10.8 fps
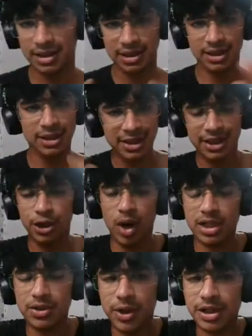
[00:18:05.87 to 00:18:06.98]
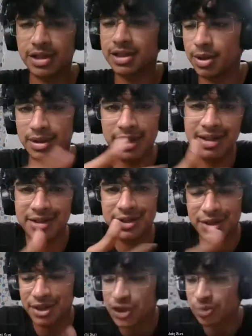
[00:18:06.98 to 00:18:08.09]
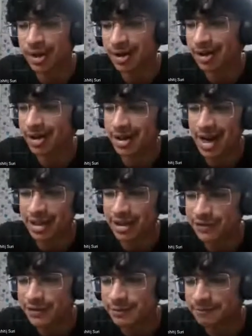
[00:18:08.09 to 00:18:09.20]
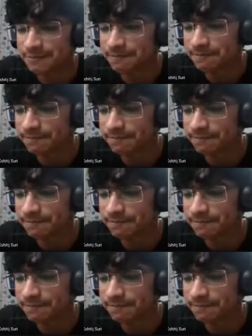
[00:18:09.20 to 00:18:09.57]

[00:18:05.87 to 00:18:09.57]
but do ask questions. Someone should be active.